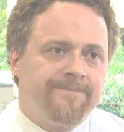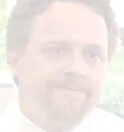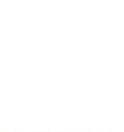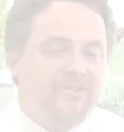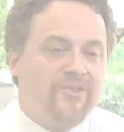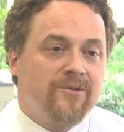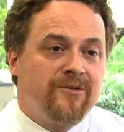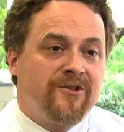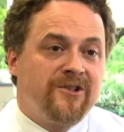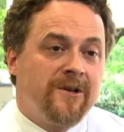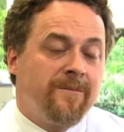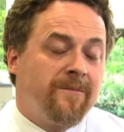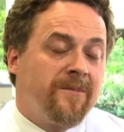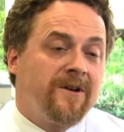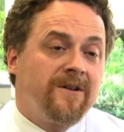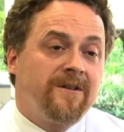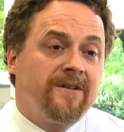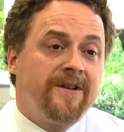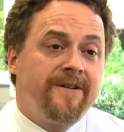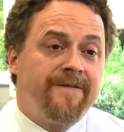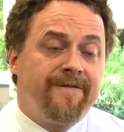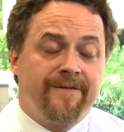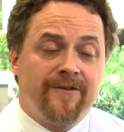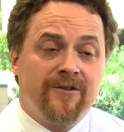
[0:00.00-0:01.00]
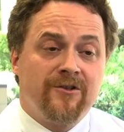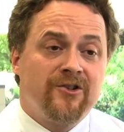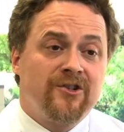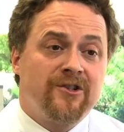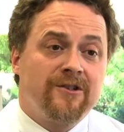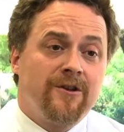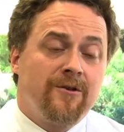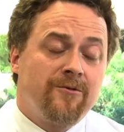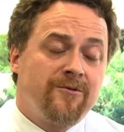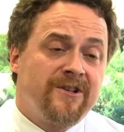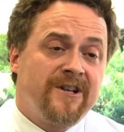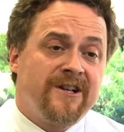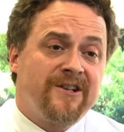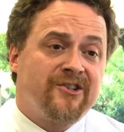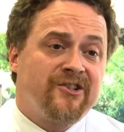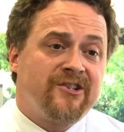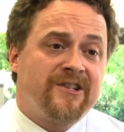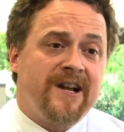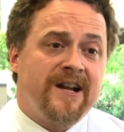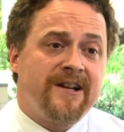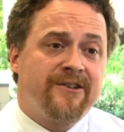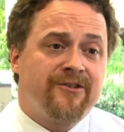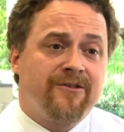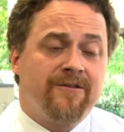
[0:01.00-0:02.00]
So typically first low
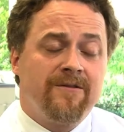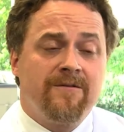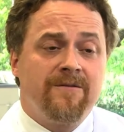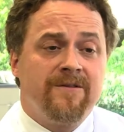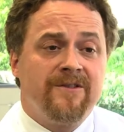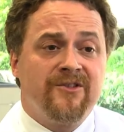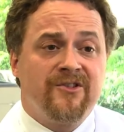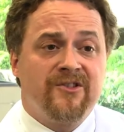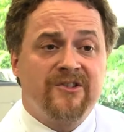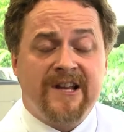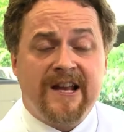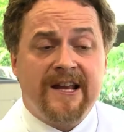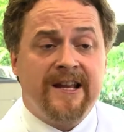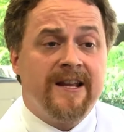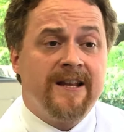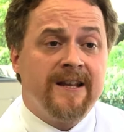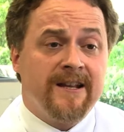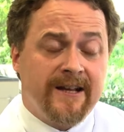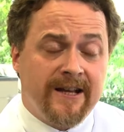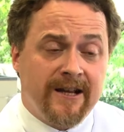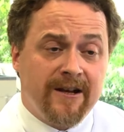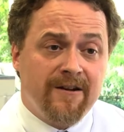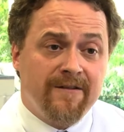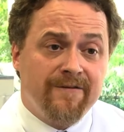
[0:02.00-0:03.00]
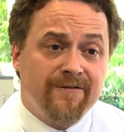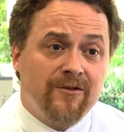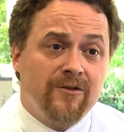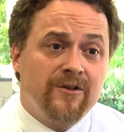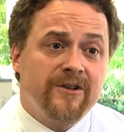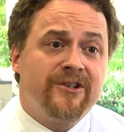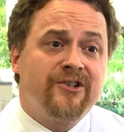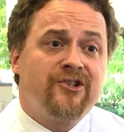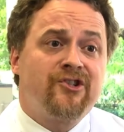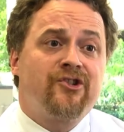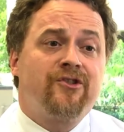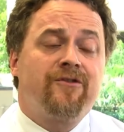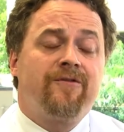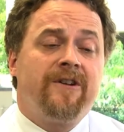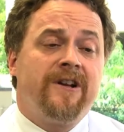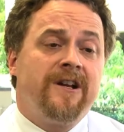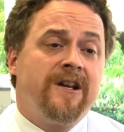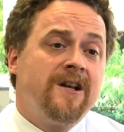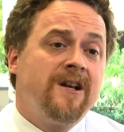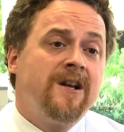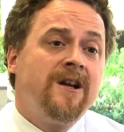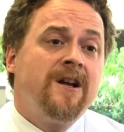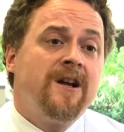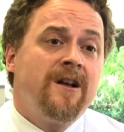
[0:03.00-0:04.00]
testosterone is taking a careful
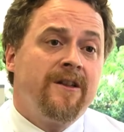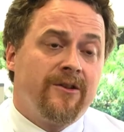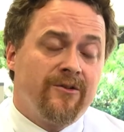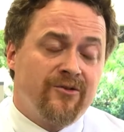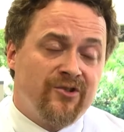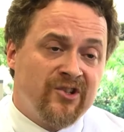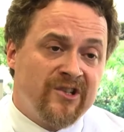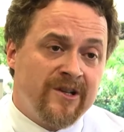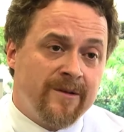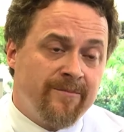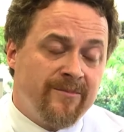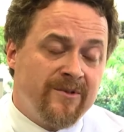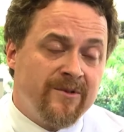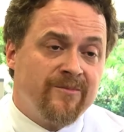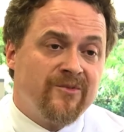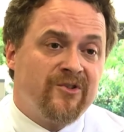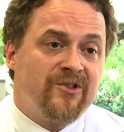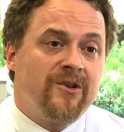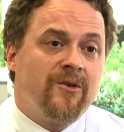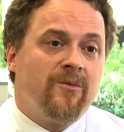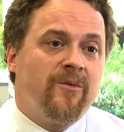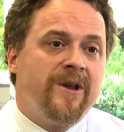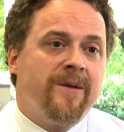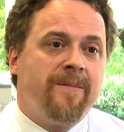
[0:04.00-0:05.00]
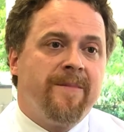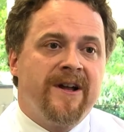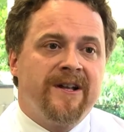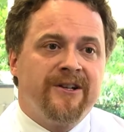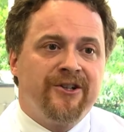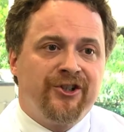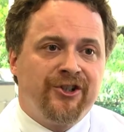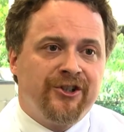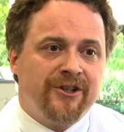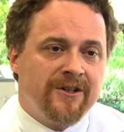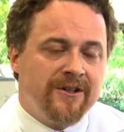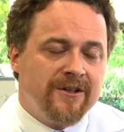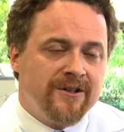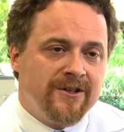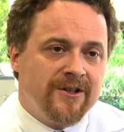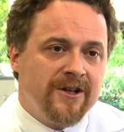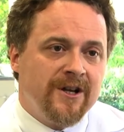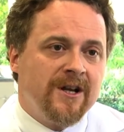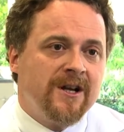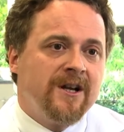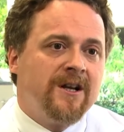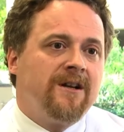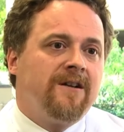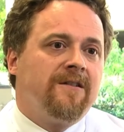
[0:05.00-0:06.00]
history, those symptoms that we mentioned,
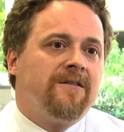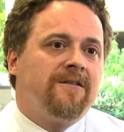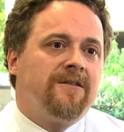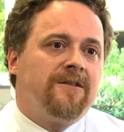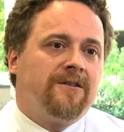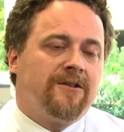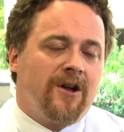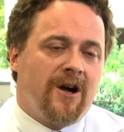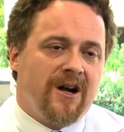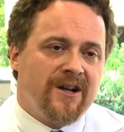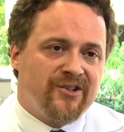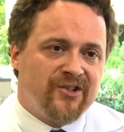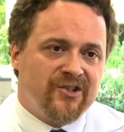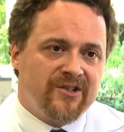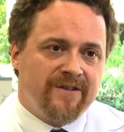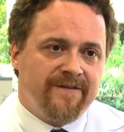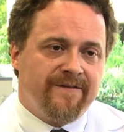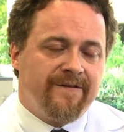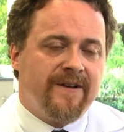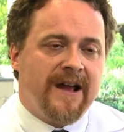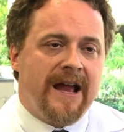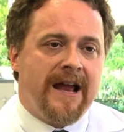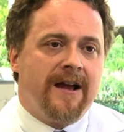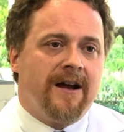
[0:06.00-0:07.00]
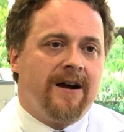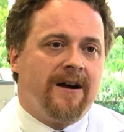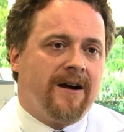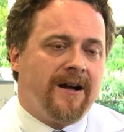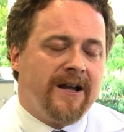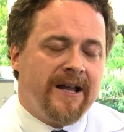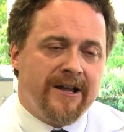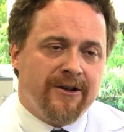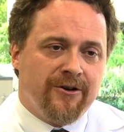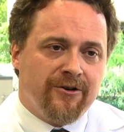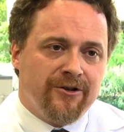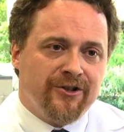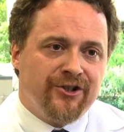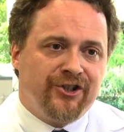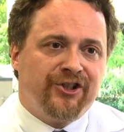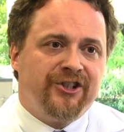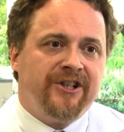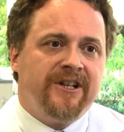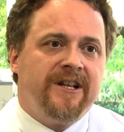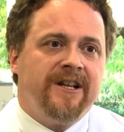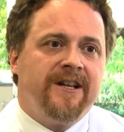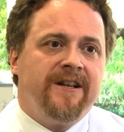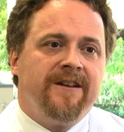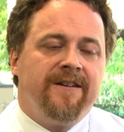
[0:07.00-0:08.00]
loss of uh,
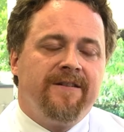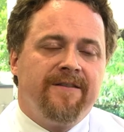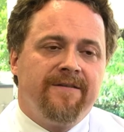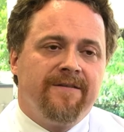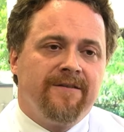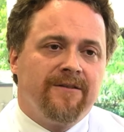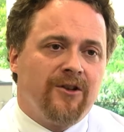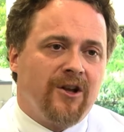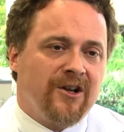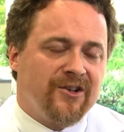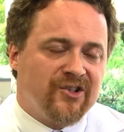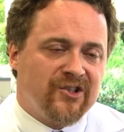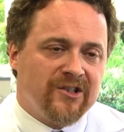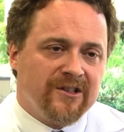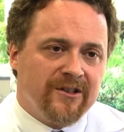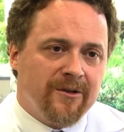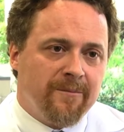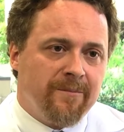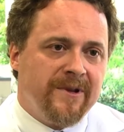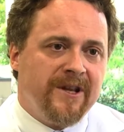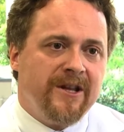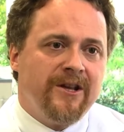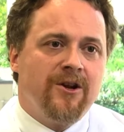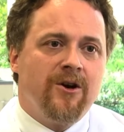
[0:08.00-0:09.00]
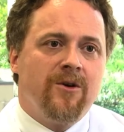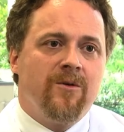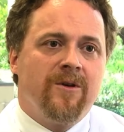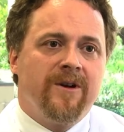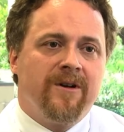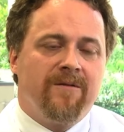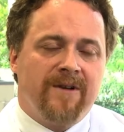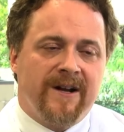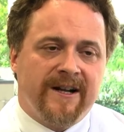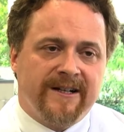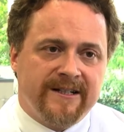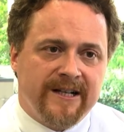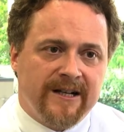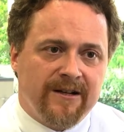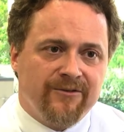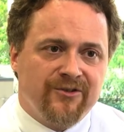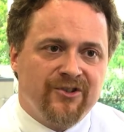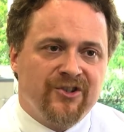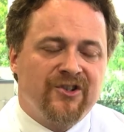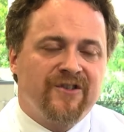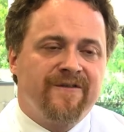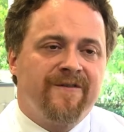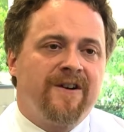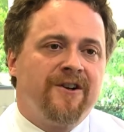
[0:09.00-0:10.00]
energy, loss of libido, erectile
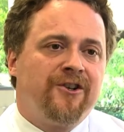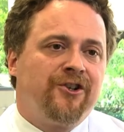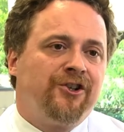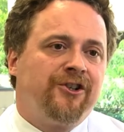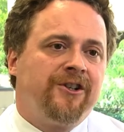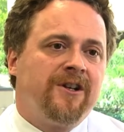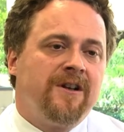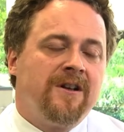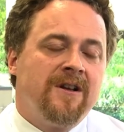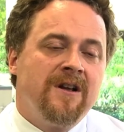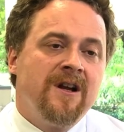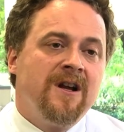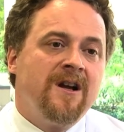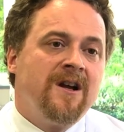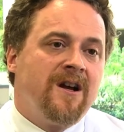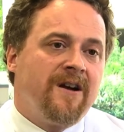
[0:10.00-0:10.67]
dysfunction.